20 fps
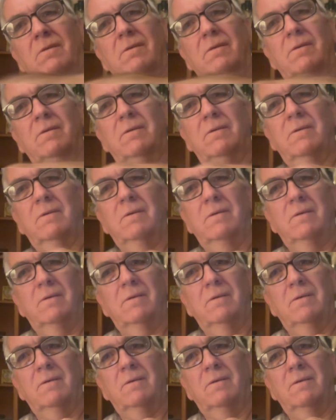
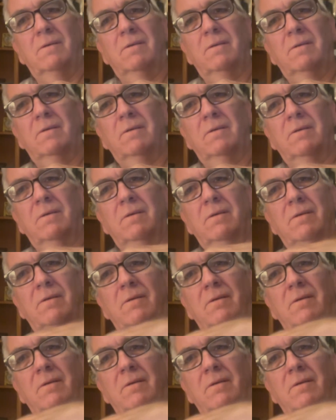Nothing is said.